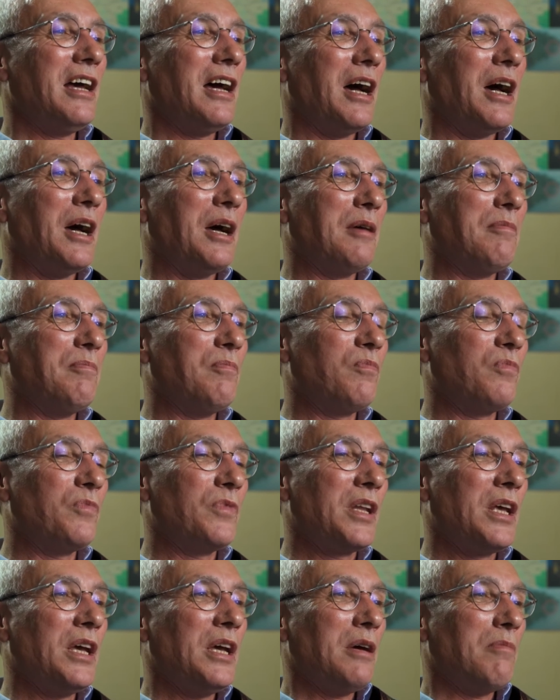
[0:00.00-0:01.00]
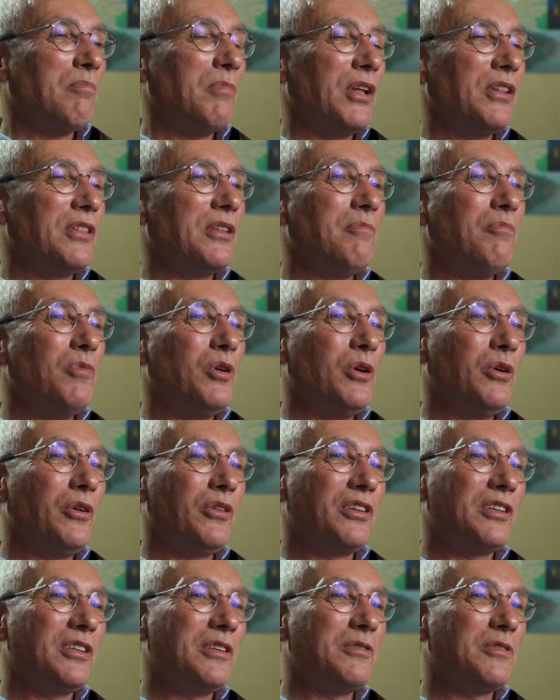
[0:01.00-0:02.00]
Um, but the more
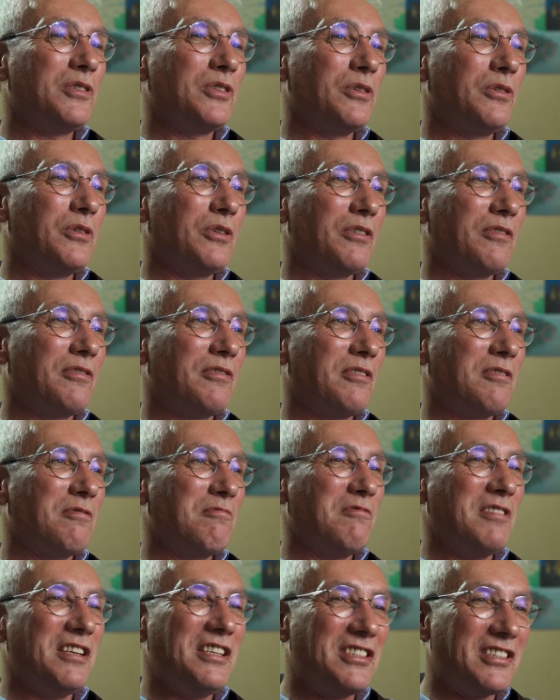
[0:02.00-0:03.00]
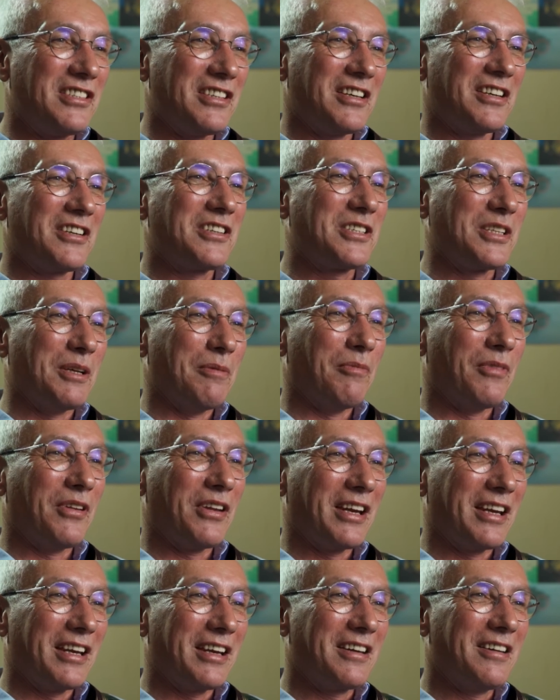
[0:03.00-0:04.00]
that you sort of research
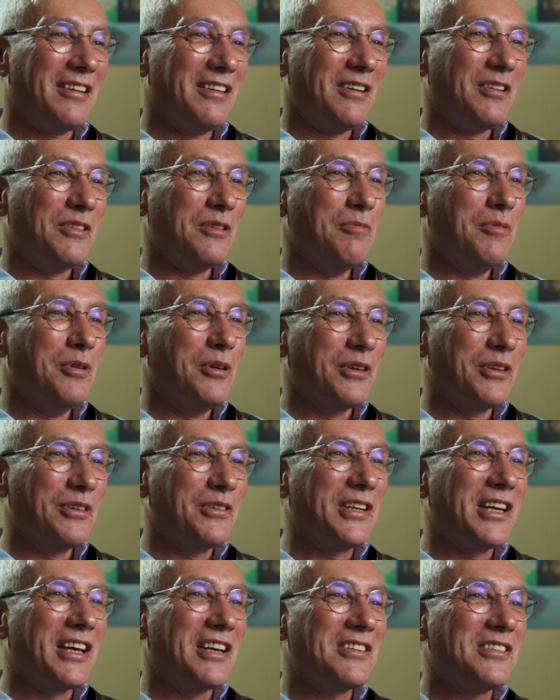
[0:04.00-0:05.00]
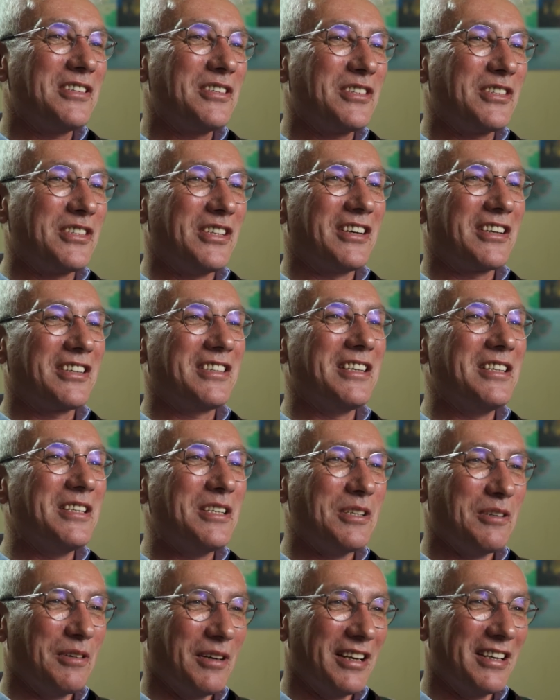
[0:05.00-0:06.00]
something, the more you get sucked
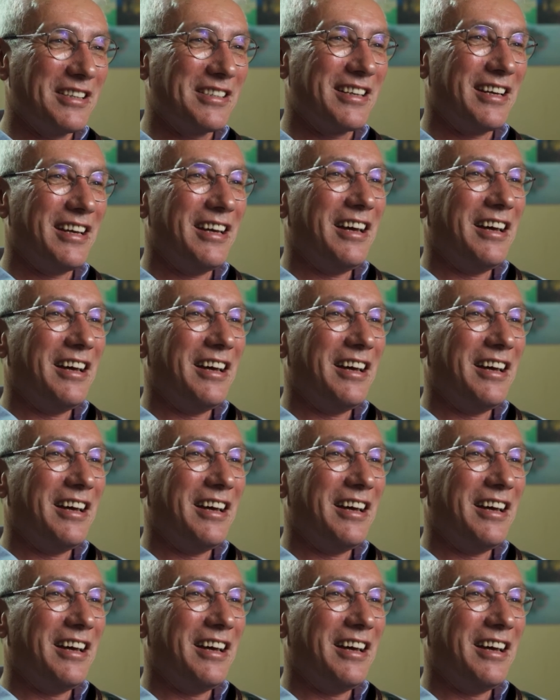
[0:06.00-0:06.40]
into it.